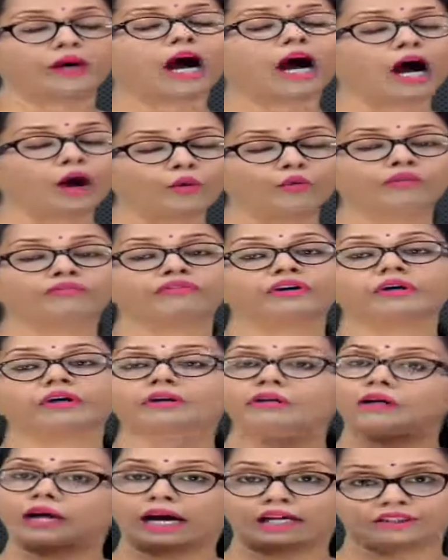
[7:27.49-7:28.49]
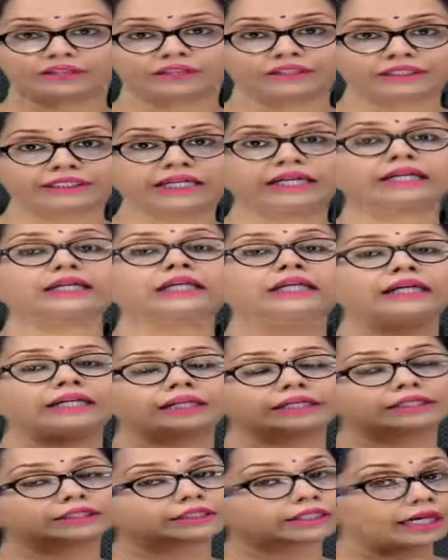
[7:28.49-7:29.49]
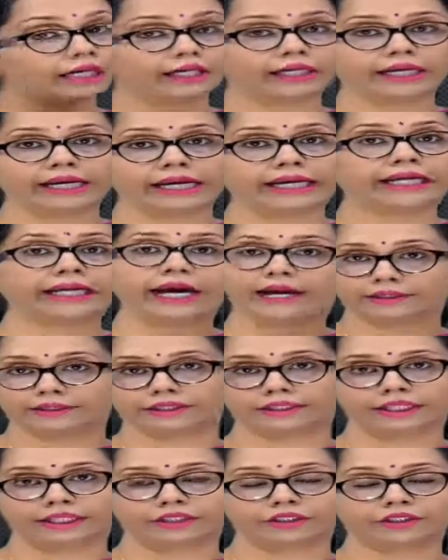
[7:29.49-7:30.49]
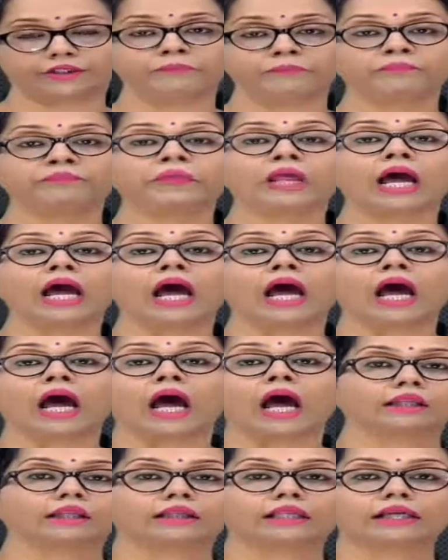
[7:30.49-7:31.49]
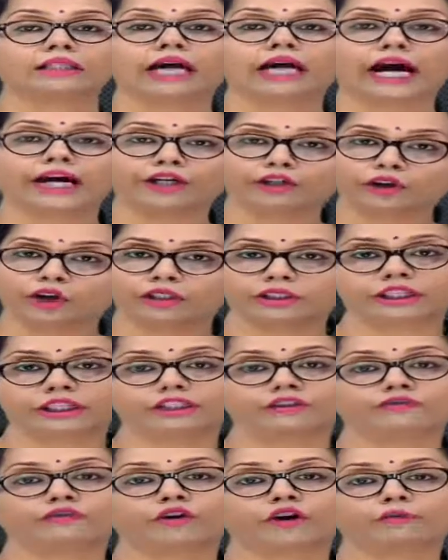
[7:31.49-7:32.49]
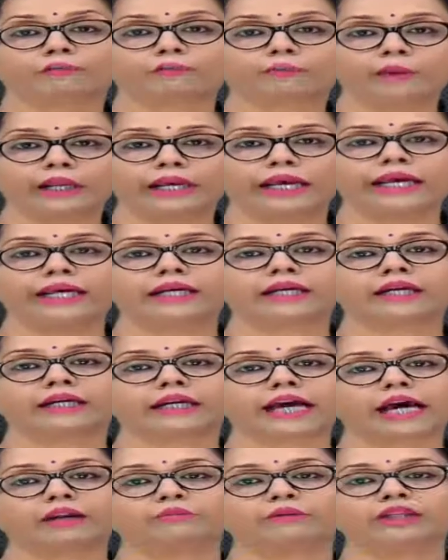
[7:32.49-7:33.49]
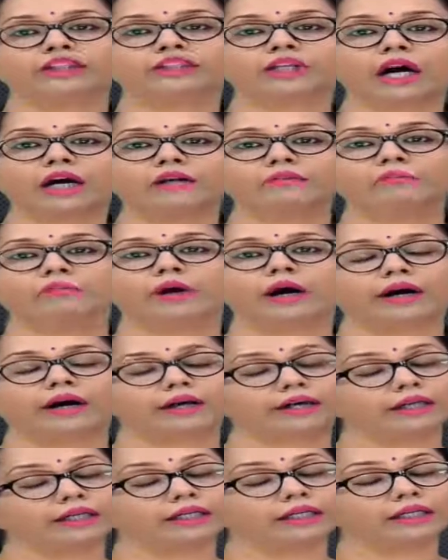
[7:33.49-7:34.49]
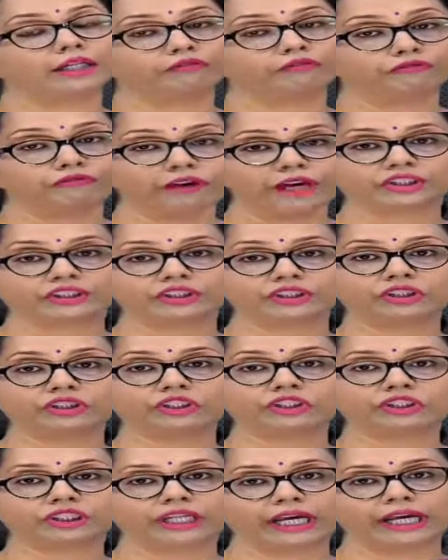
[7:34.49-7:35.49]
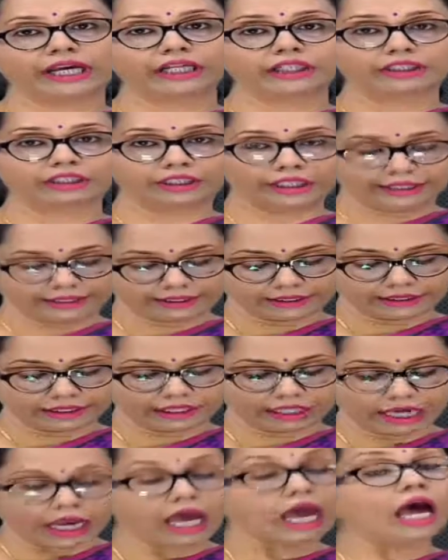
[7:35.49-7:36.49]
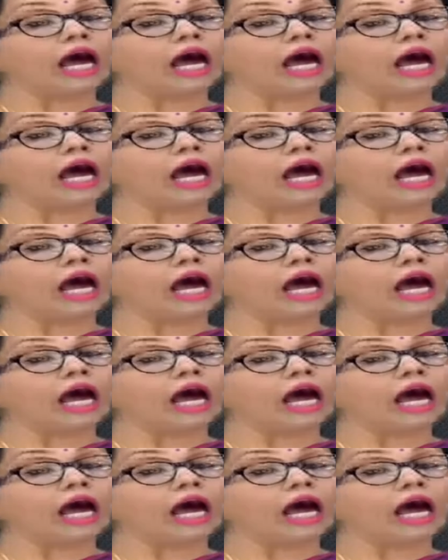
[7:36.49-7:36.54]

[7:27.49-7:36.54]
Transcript: However, as we said, it is contained as yet. The diagnosis for plague can be done by Weissenstein stain test.